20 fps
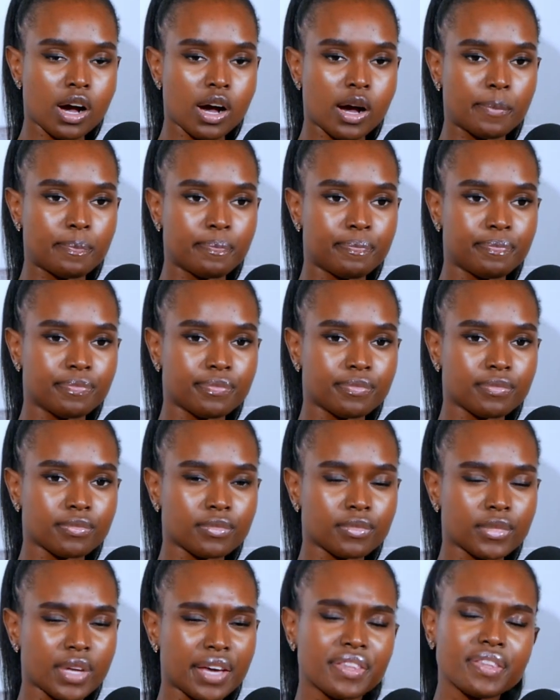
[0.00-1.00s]
um,
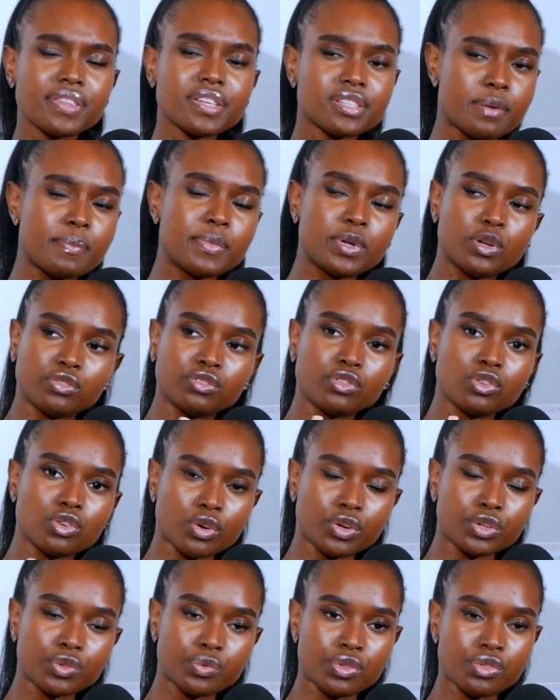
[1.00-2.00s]
I think there's a bit of
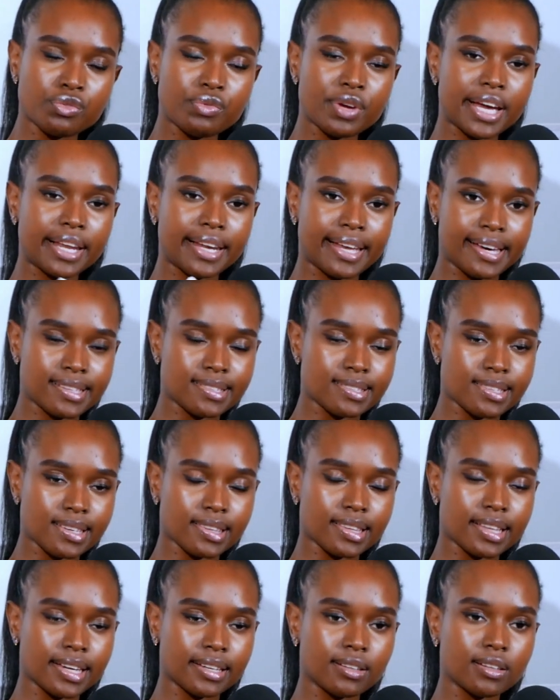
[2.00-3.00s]
growth with
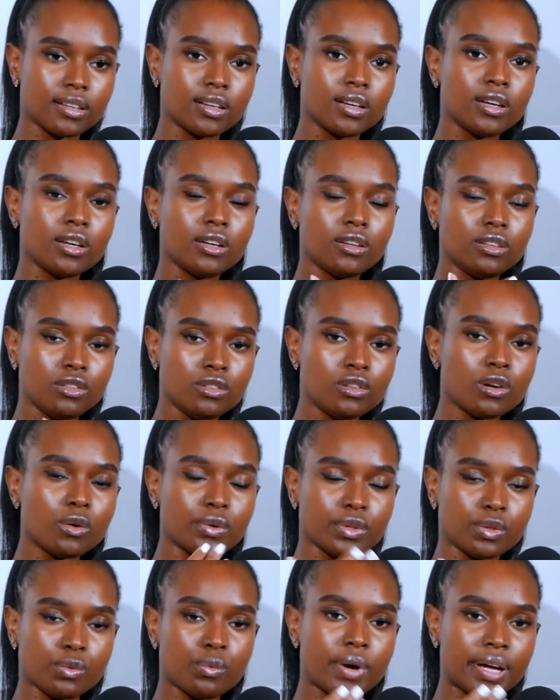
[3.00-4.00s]
realizing that, you
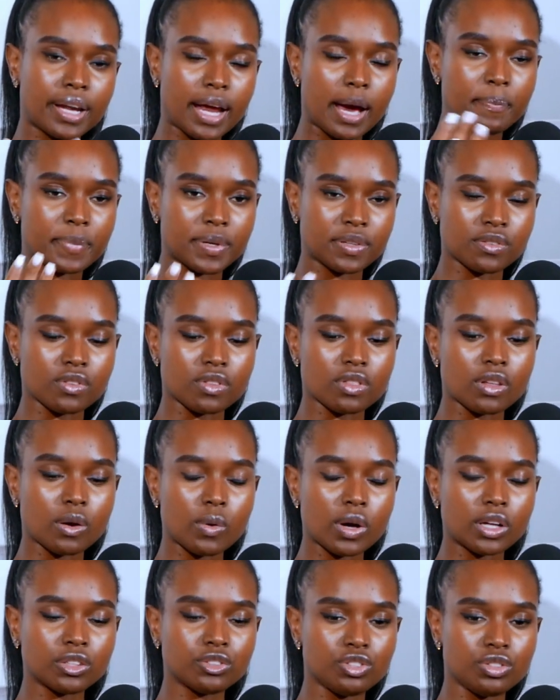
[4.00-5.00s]
know, with what happens in
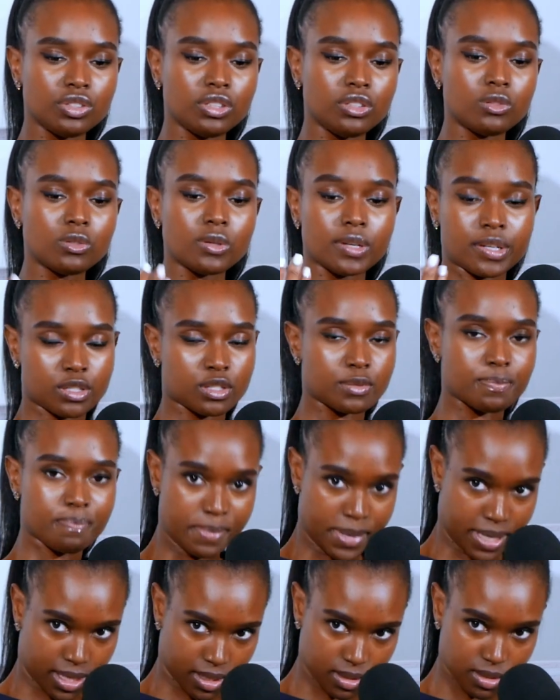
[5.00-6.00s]
the world, you need to
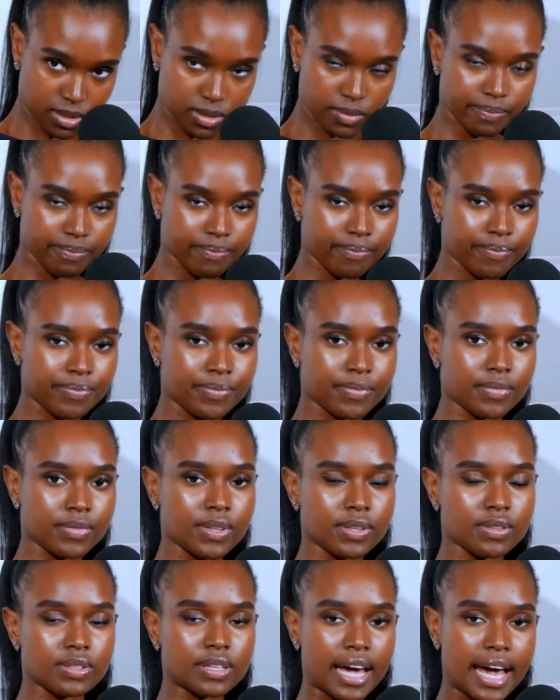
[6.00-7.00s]
expect
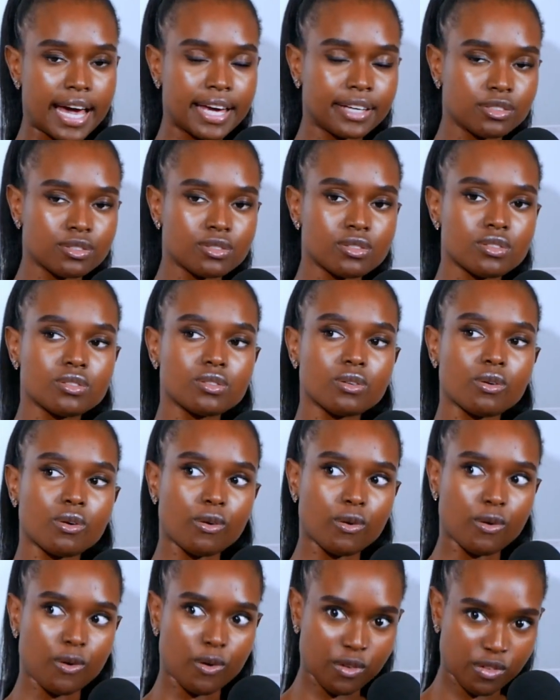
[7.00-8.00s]
these kinds
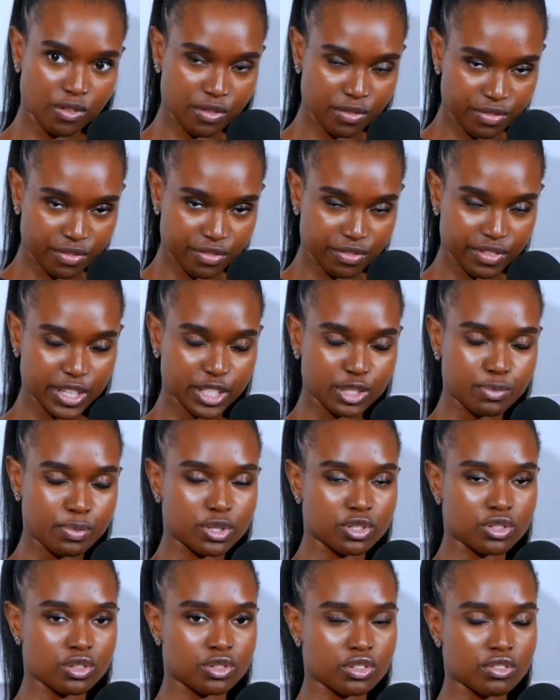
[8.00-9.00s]
of
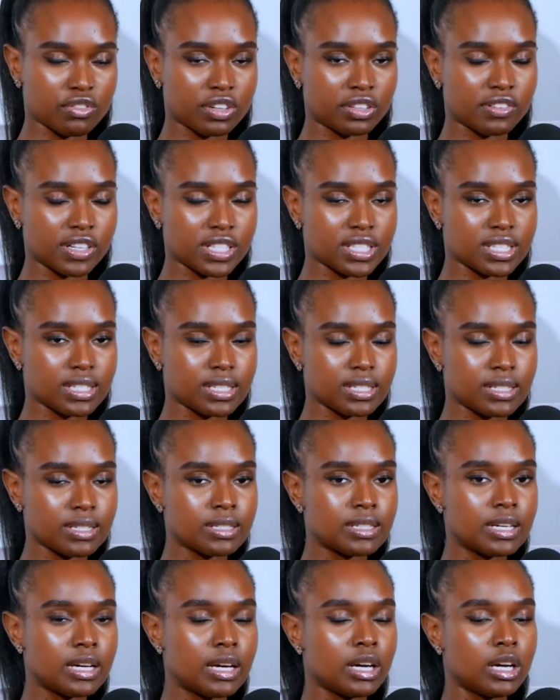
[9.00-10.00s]
expressions of
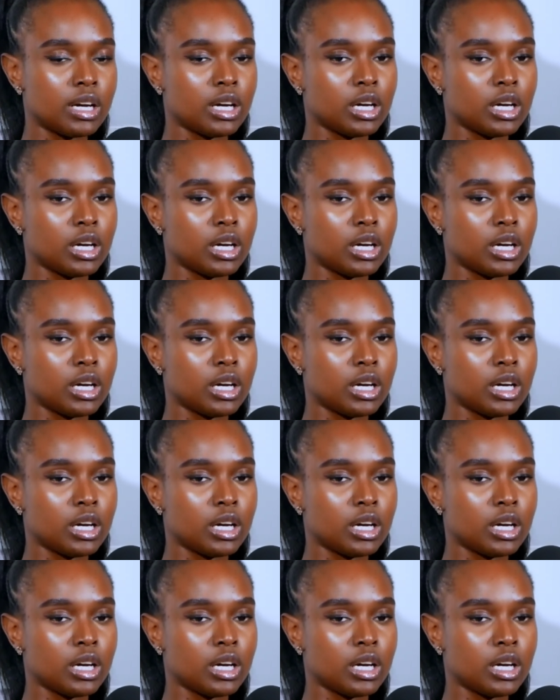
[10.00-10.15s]
adversity.